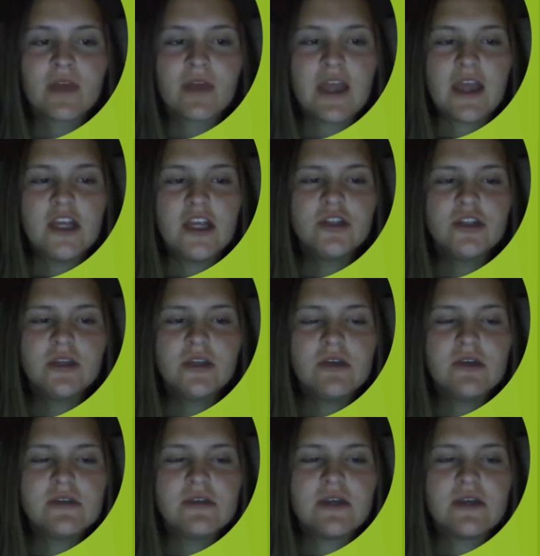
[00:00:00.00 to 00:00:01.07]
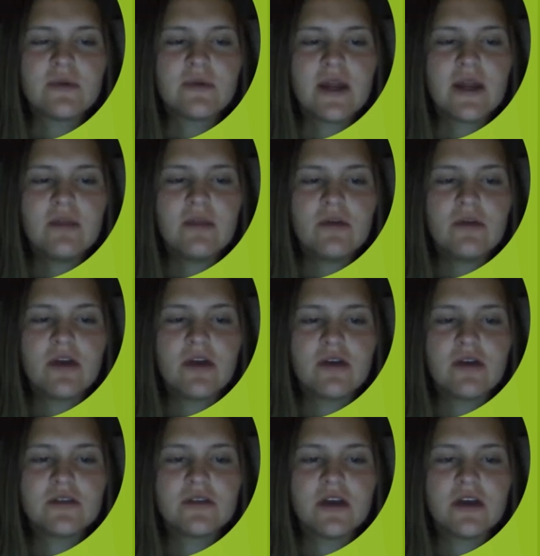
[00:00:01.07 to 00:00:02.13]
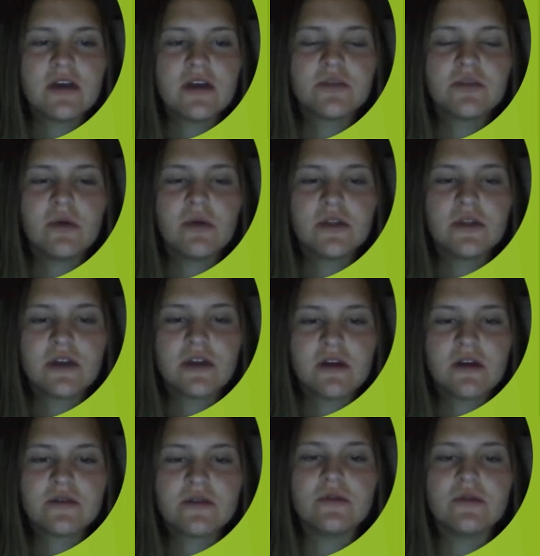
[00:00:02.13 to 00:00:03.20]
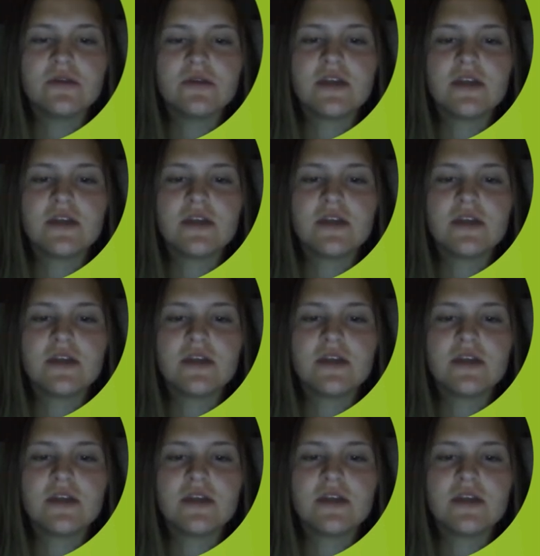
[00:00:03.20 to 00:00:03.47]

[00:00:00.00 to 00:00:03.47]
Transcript: And usually you see reddened mucosa, swollen tonsils,